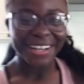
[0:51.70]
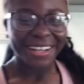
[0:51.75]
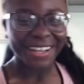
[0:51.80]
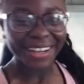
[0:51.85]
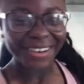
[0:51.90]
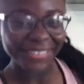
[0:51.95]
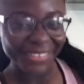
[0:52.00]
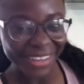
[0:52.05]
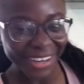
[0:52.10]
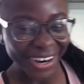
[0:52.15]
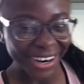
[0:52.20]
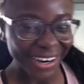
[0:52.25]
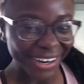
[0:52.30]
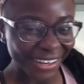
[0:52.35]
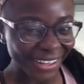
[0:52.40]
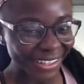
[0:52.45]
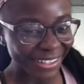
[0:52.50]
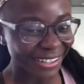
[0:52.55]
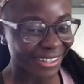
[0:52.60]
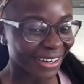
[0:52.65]
Here we
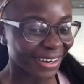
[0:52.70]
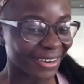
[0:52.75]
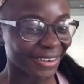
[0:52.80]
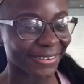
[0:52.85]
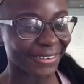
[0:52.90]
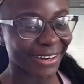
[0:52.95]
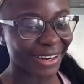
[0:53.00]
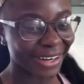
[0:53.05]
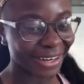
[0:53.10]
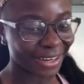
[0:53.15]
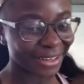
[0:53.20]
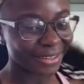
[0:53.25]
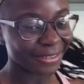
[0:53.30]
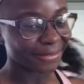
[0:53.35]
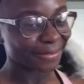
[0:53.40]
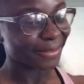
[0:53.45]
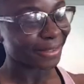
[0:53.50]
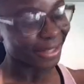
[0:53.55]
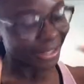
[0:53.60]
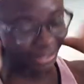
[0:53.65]
are. All right.
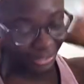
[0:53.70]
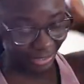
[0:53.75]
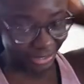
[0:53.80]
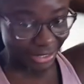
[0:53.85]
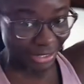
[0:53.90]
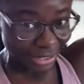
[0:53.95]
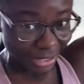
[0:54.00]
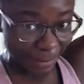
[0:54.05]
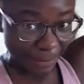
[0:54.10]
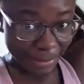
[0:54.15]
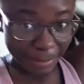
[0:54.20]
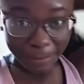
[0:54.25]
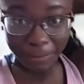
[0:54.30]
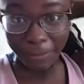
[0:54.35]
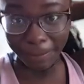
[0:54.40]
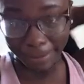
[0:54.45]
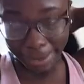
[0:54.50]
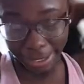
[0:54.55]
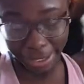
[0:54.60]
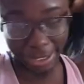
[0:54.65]
So let me
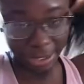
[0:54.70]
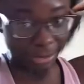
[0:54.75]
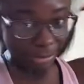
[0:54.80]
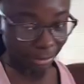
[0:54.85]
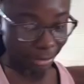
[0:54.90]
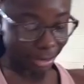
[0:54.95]
put my hair